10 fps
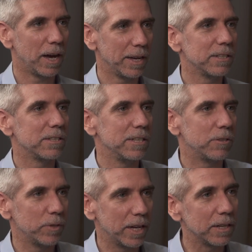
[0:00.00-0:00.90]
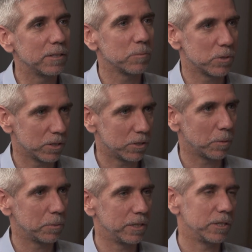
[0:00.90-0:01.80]
I can see three items at the
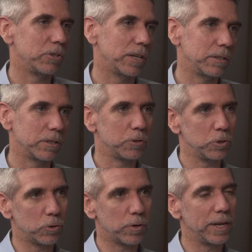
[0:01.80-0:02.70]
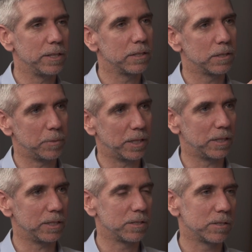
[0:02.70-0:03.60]
top of the agenda: Ukraine, Middle
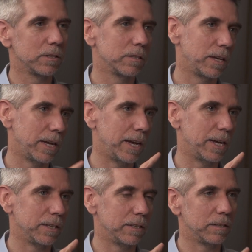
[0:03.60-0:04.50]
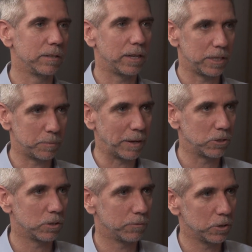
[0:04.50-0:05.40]
East, and
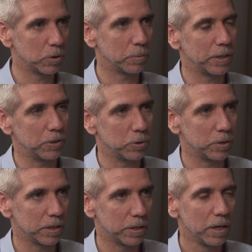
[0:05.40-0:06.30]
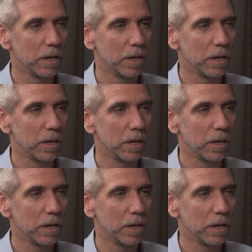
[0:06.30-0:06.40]
expansion of the European Union.